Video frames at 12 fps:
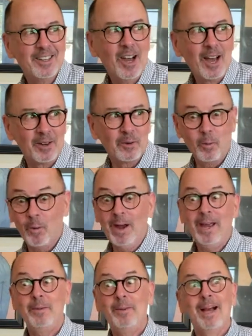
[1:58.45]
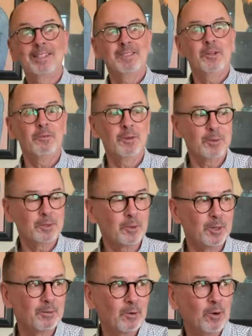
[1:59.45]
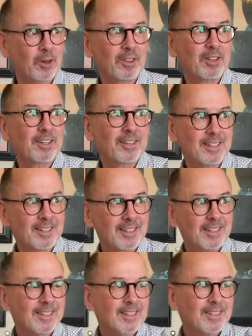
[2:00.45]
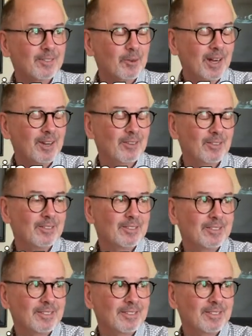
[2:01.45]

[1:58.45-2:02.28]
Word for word: Not way back to November 24th. Wow.